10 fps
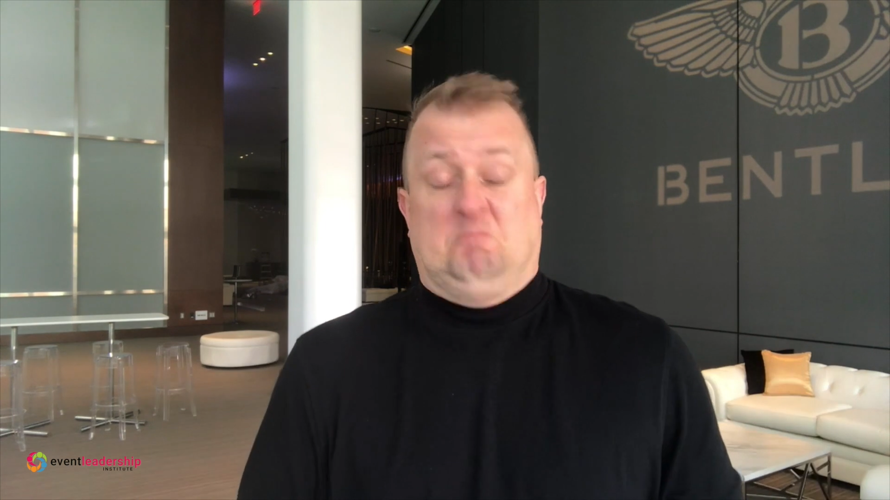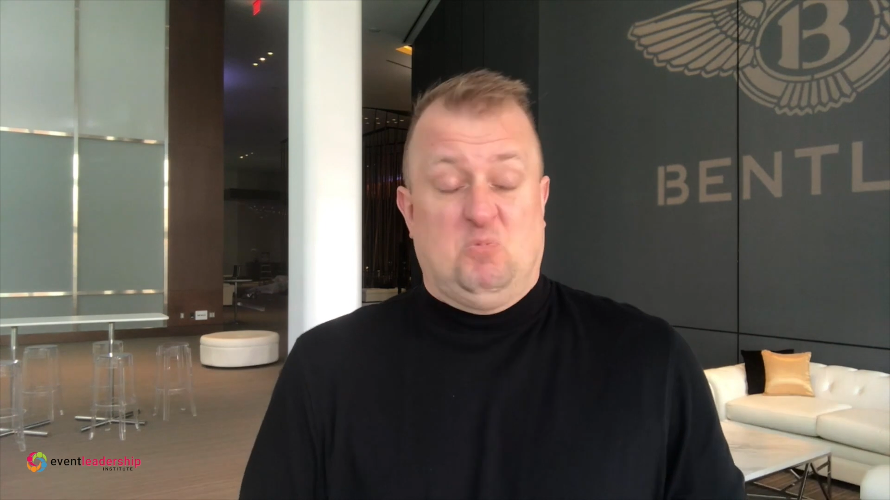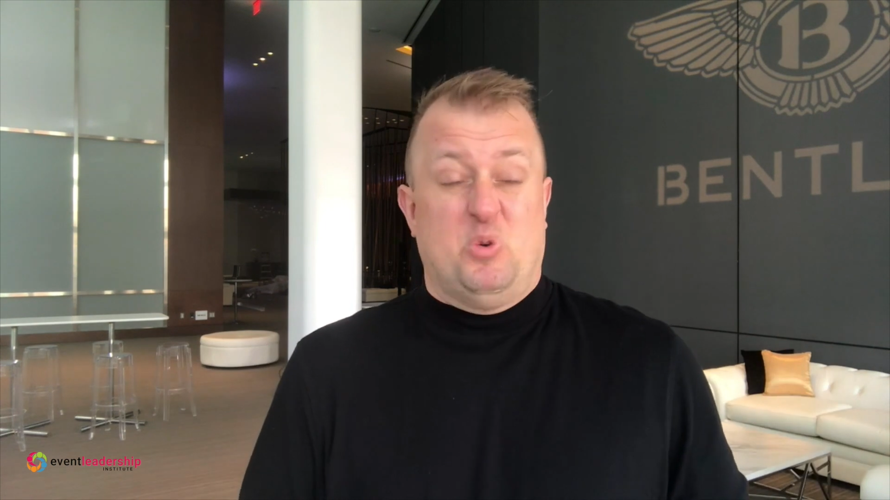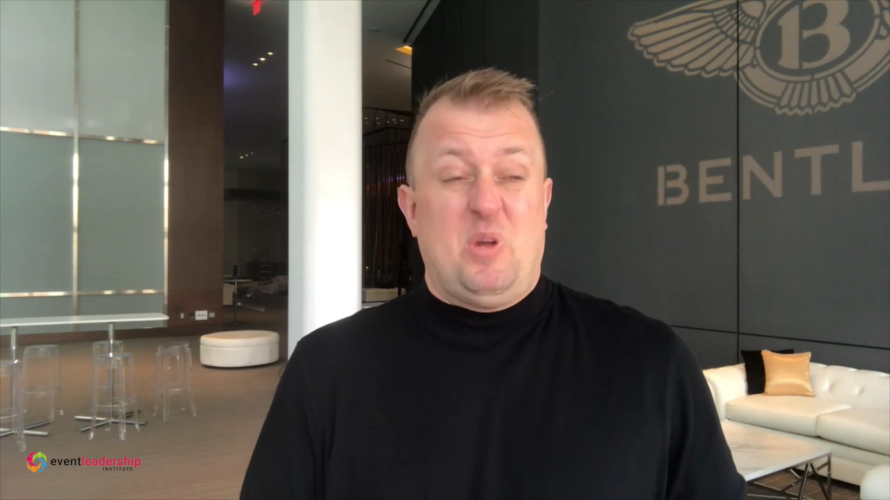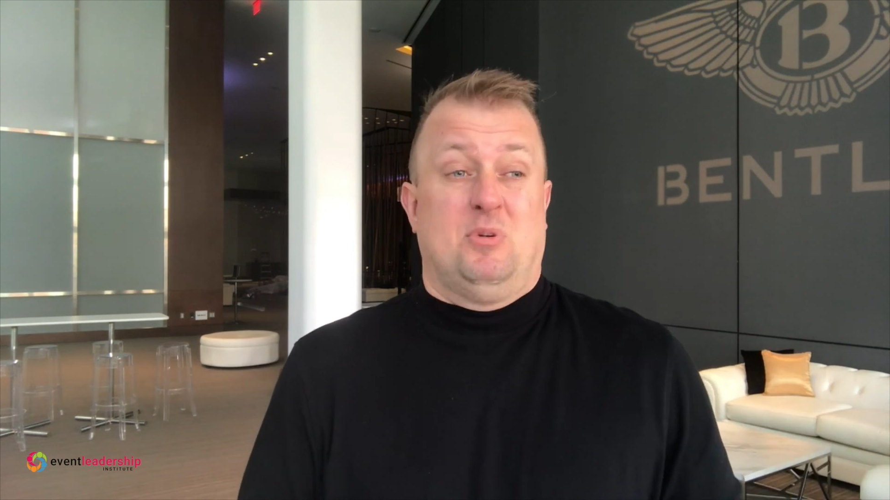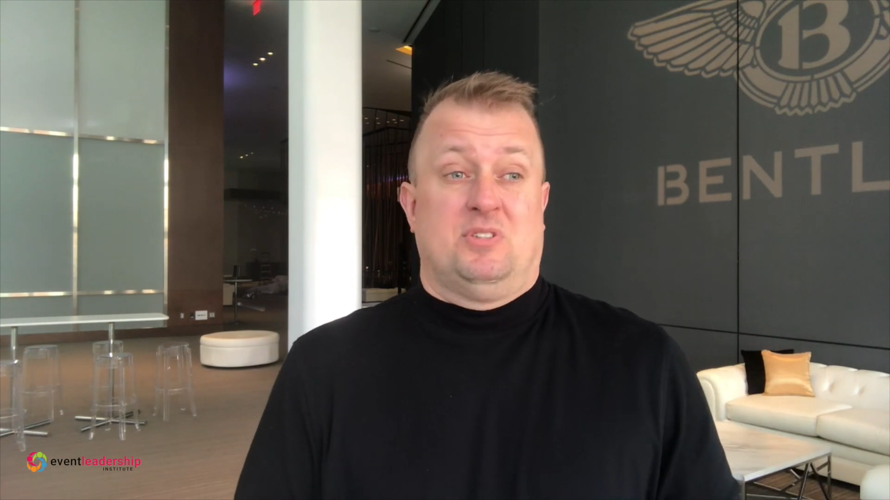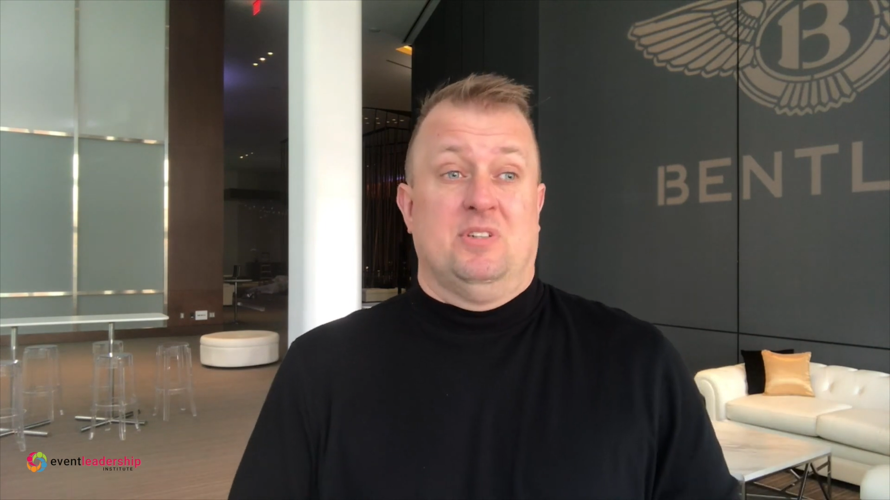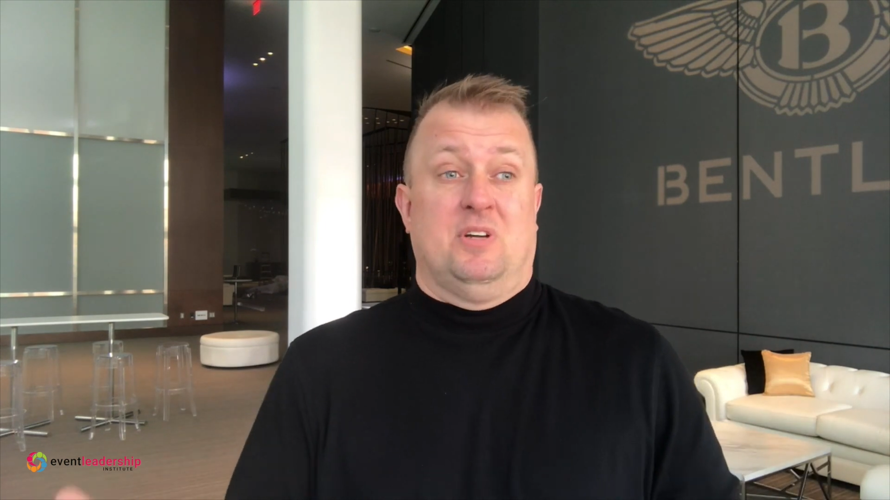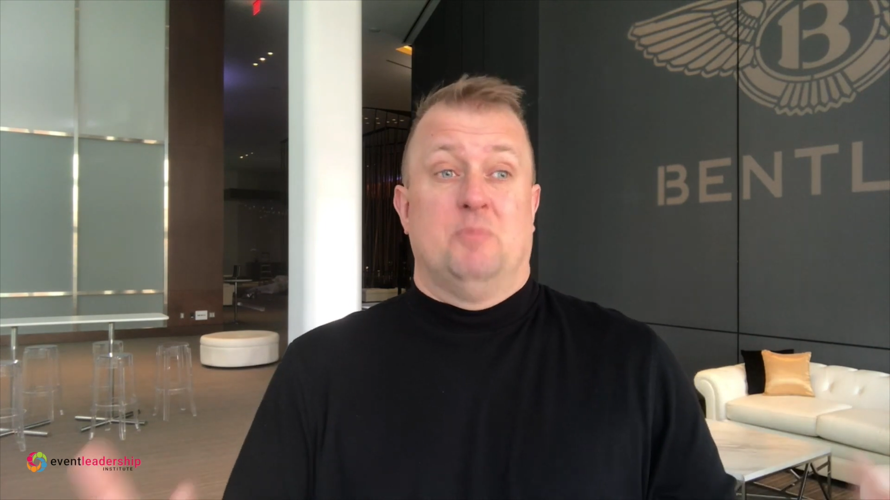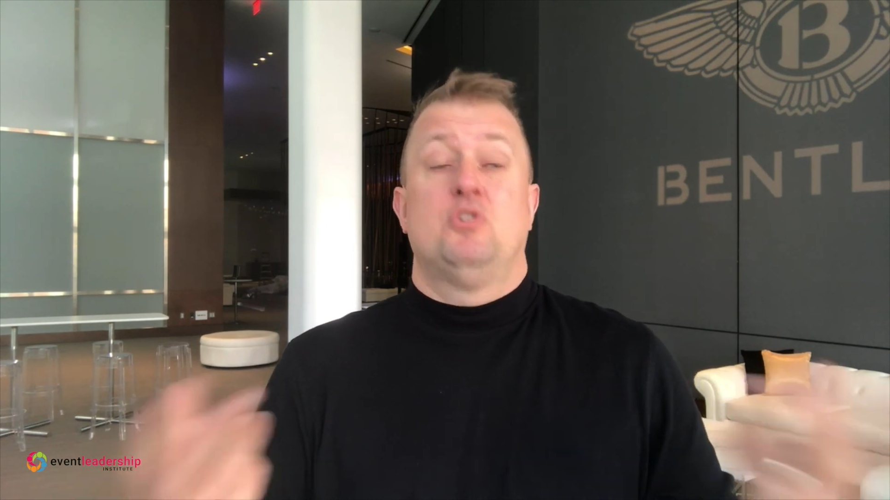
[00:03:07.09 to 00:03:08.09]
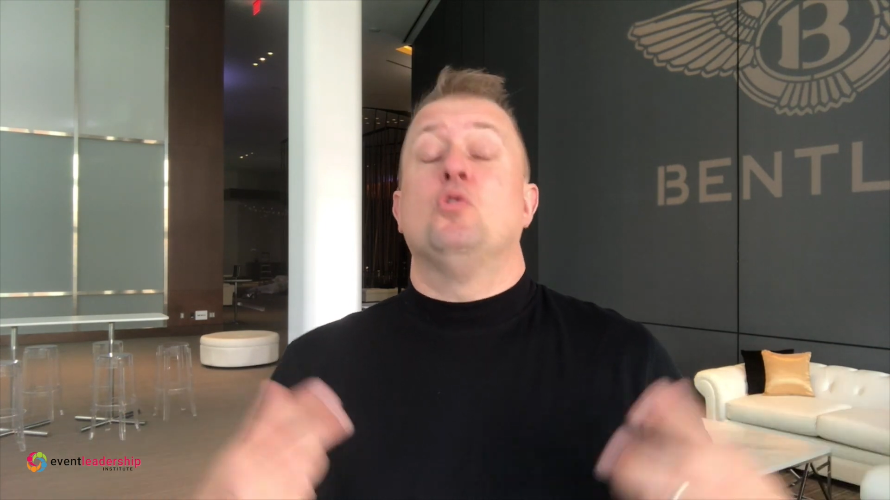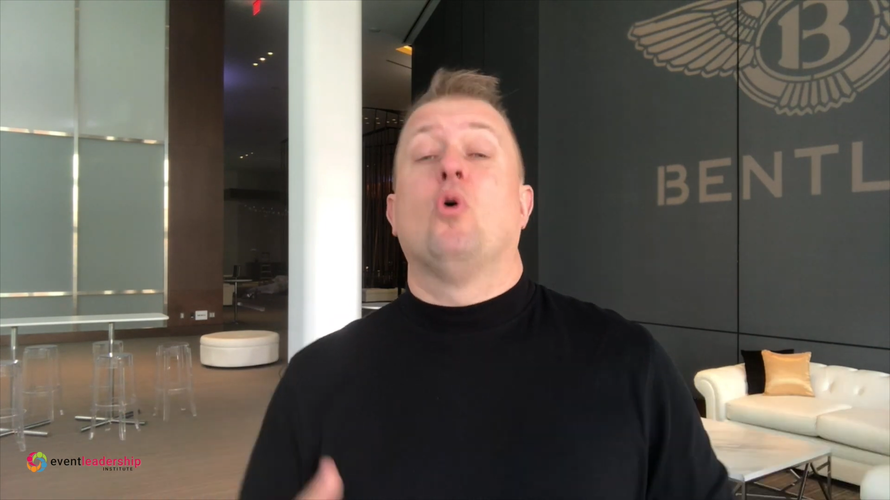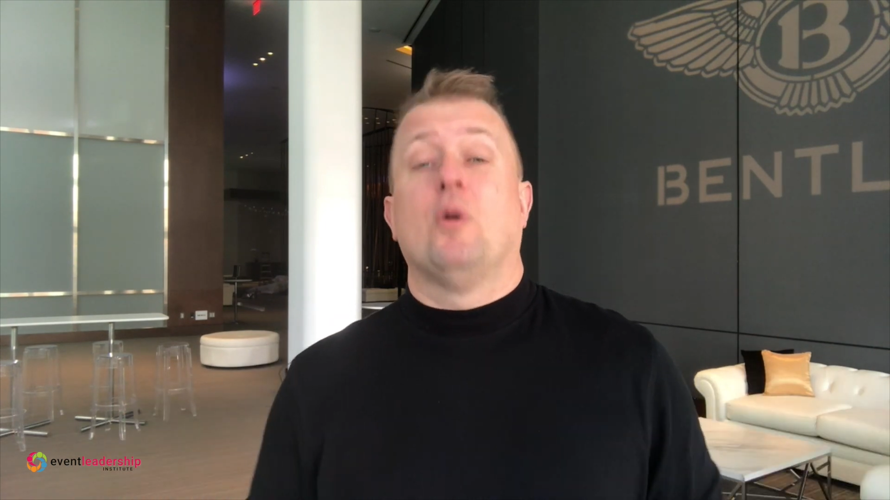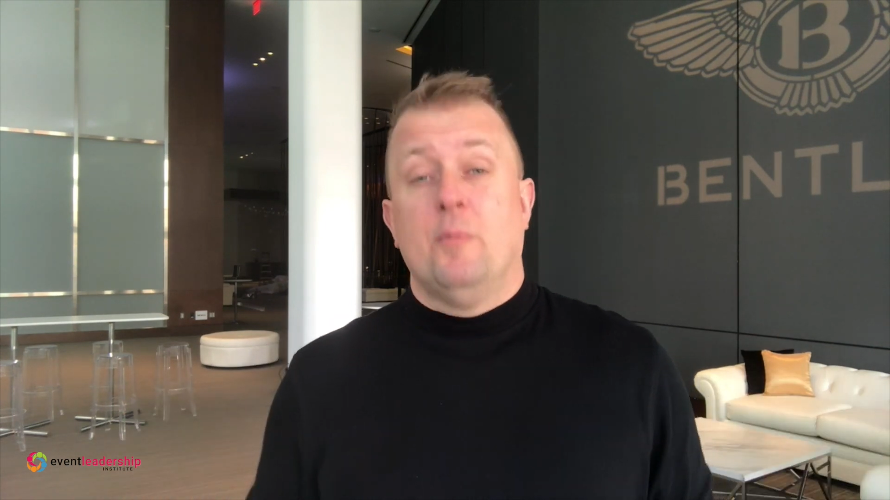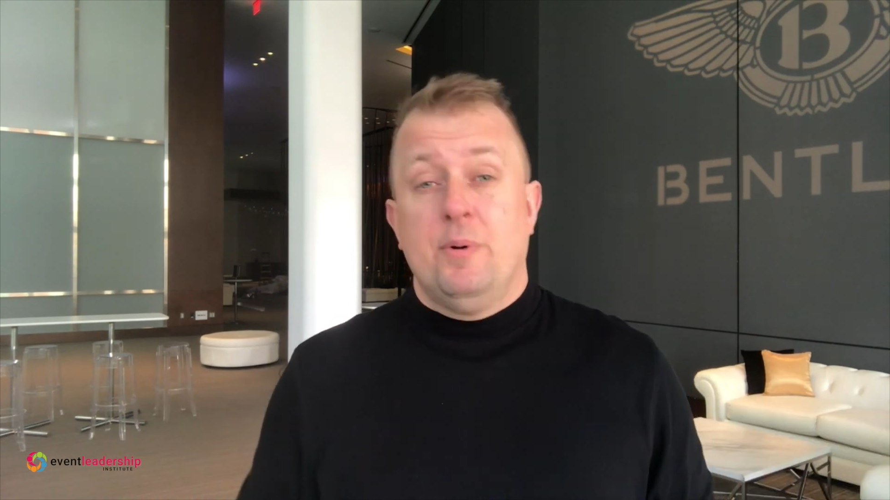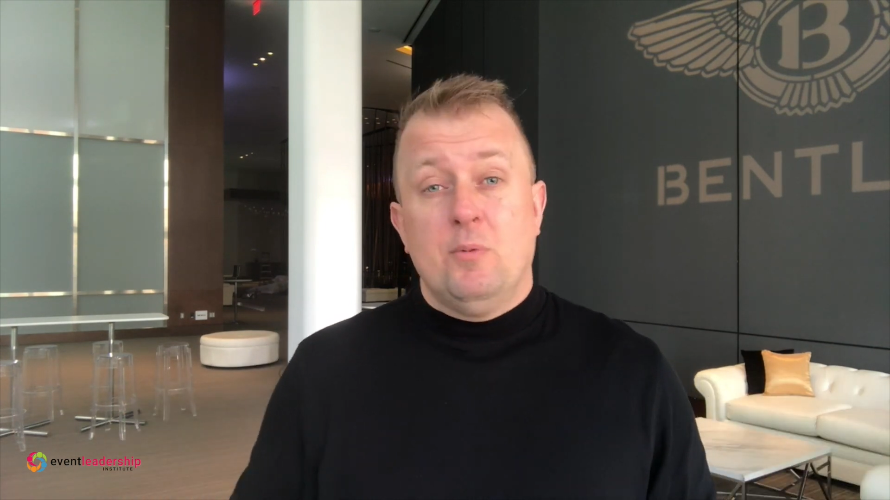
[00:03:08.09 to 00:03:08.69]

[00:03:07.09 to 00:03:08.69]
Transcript: were you able to absorb